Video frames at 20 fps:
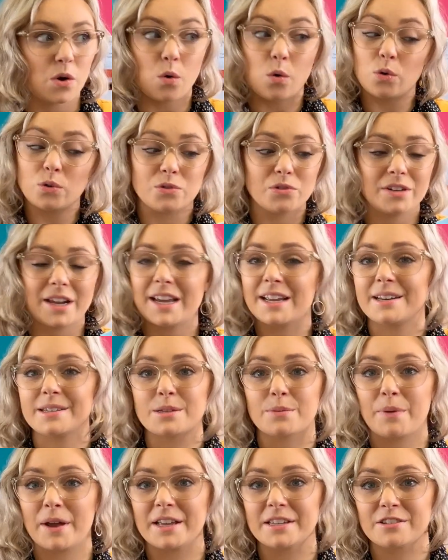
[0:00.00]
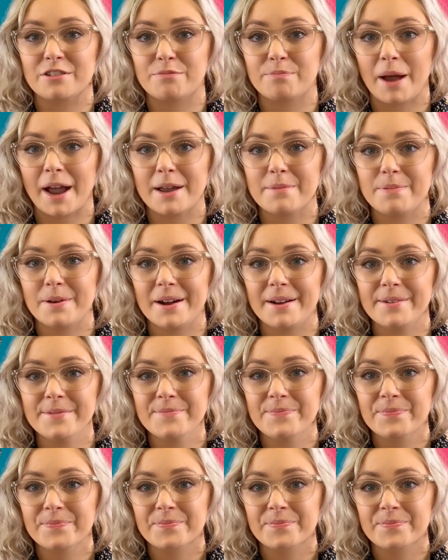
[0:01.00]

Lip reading: All you need is a piece of paper